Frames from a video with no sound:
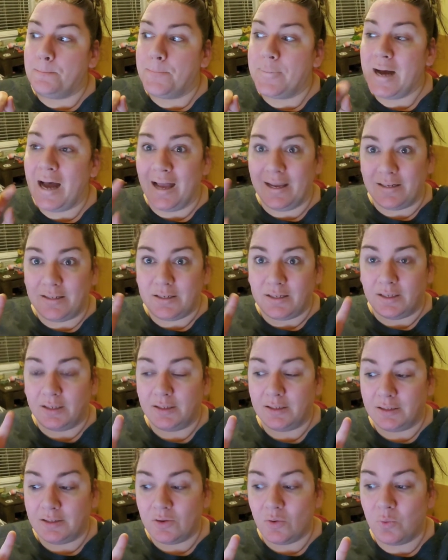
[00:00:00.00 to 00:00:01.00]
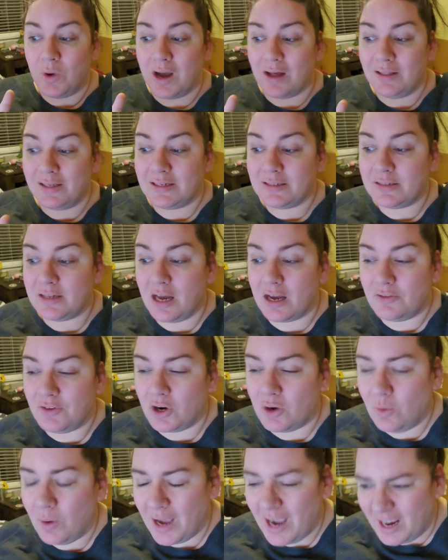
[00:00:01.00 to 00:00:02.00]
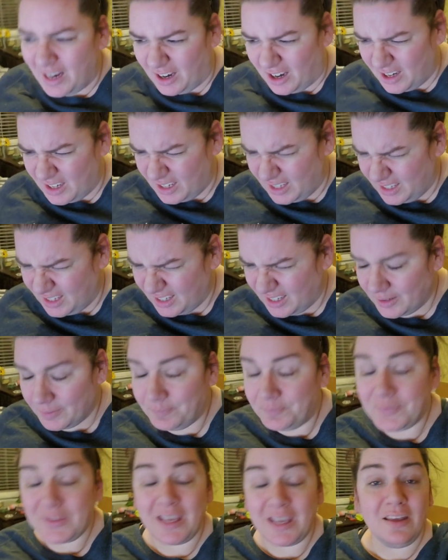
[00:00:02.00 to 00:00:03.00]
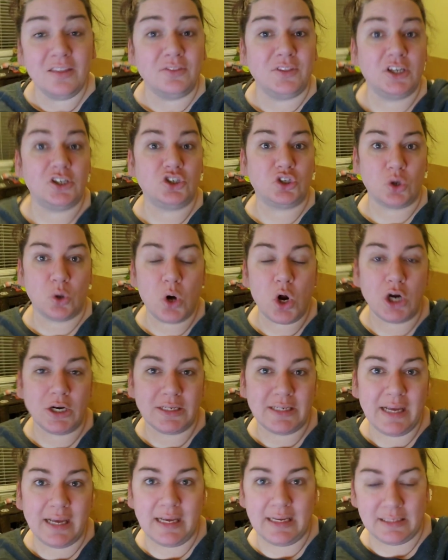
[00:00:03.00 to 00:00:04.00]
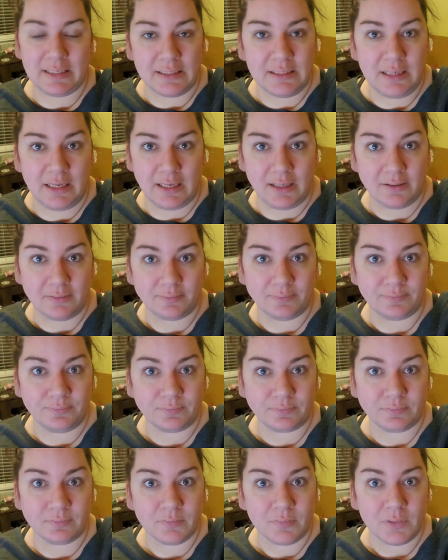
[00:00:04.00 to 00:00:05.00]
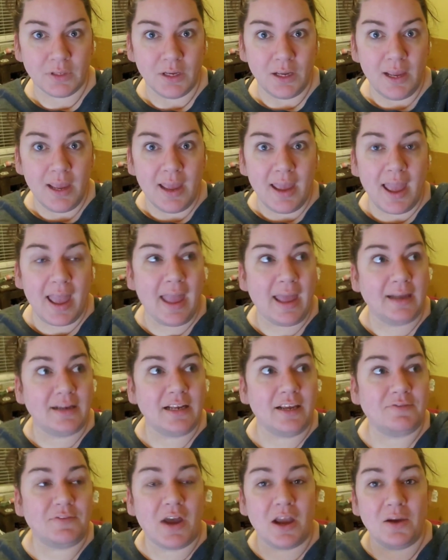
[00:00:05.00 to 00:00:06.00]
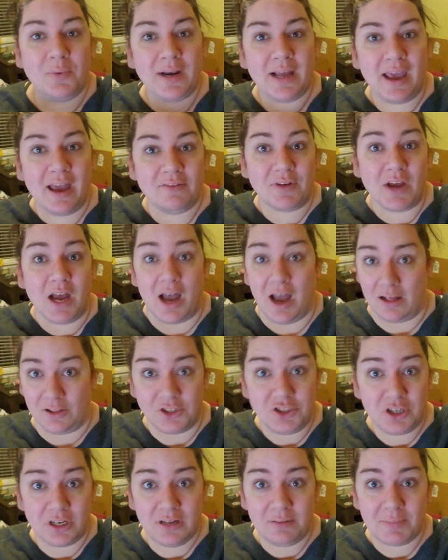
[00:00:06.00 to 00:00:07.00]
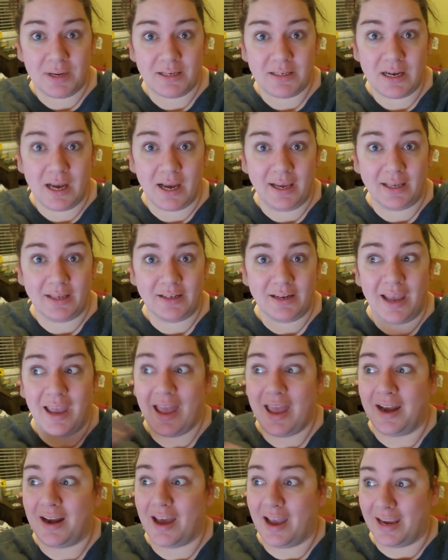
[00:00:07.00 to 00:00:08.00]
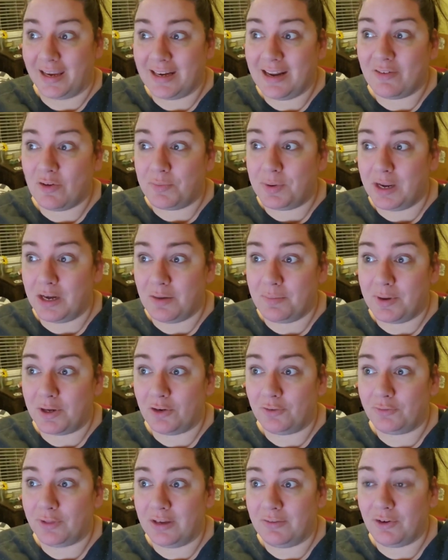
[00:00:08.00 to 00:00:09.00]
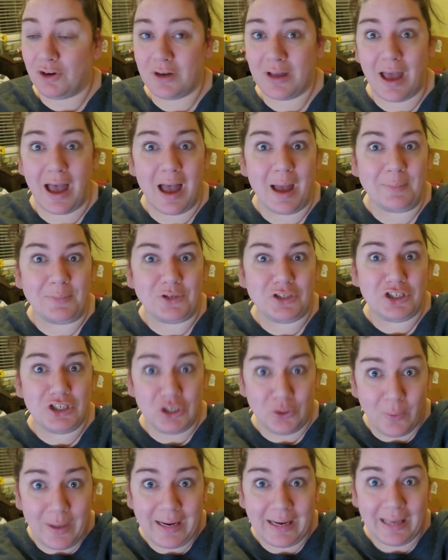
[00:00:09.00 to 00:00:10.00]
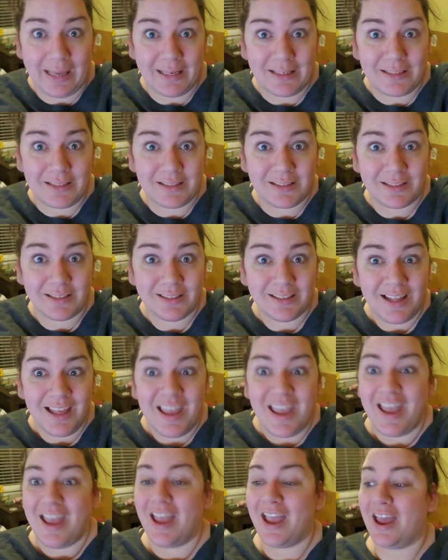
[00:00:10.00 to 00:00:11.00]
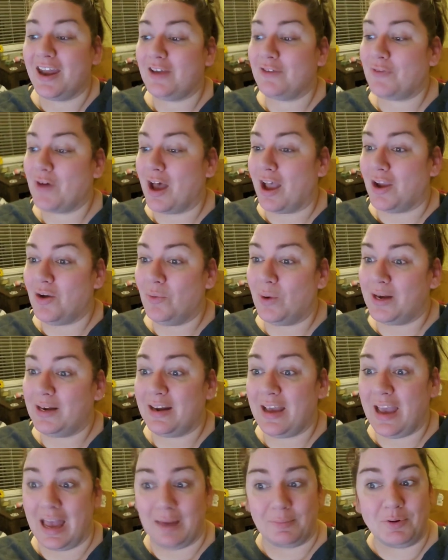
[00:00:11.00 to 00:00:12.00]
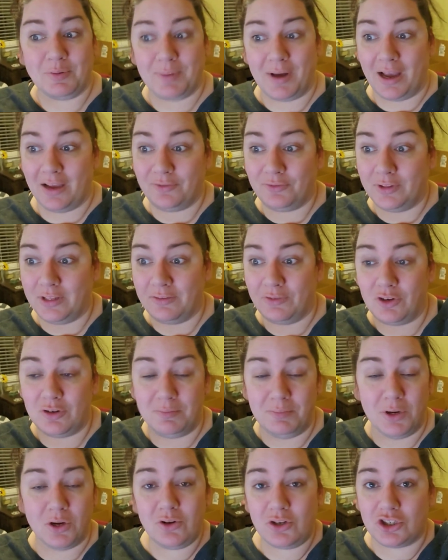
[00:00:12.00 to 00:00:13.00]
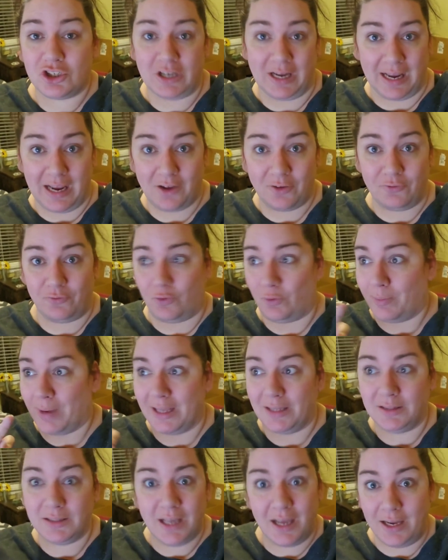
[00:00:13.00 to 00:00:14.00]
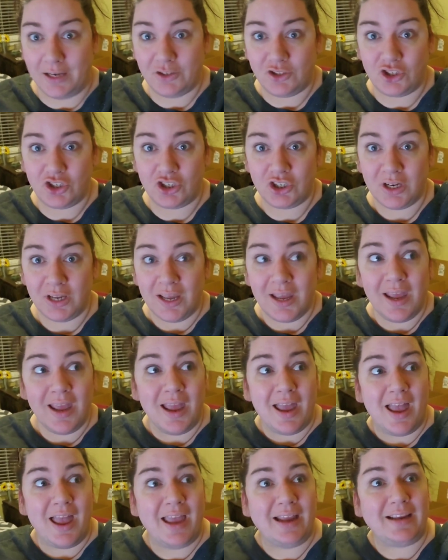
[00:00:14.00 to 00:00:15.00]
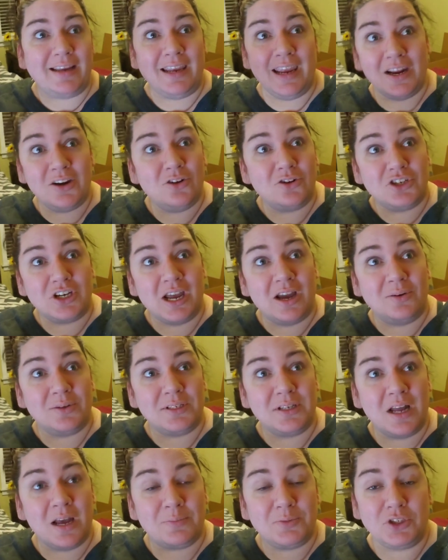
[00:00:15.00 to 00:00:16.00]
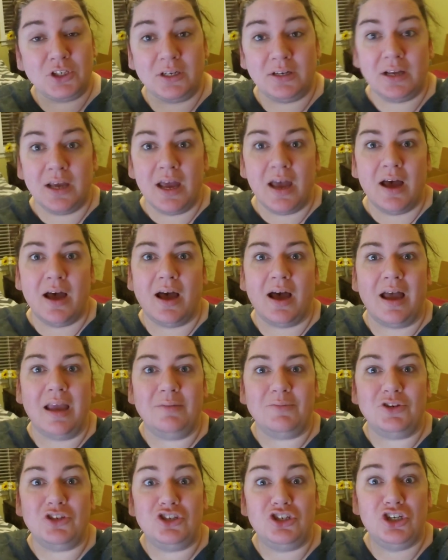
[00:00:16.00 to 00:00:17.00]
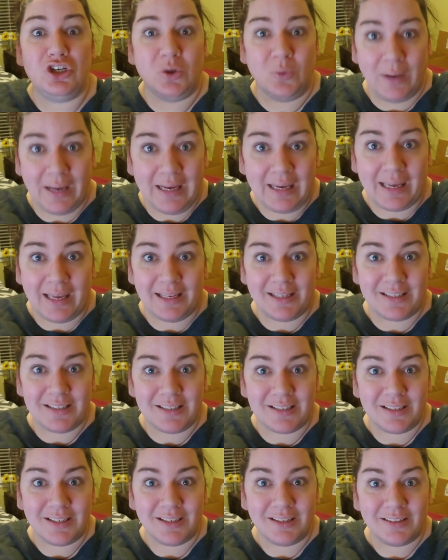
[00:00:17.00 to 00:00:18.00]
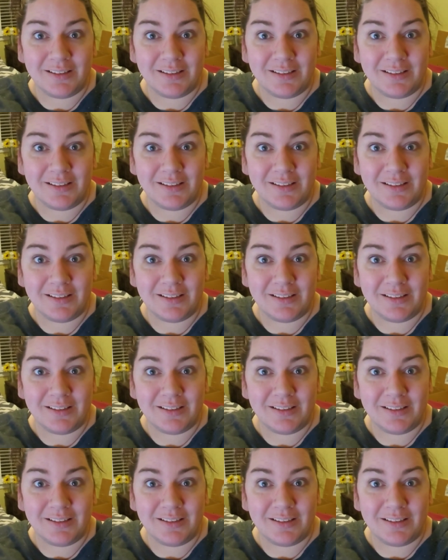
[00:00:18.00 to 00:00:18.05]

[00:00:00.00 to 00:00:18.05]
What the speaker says: But while it is not required, They sure are tasty. And if I want to collagen in my diet and I can have a peanut butter flavored, I'm doing it. And if I want an apple pie flavored milkshake for my lunch and Keto Chow is an option, I'm doing it.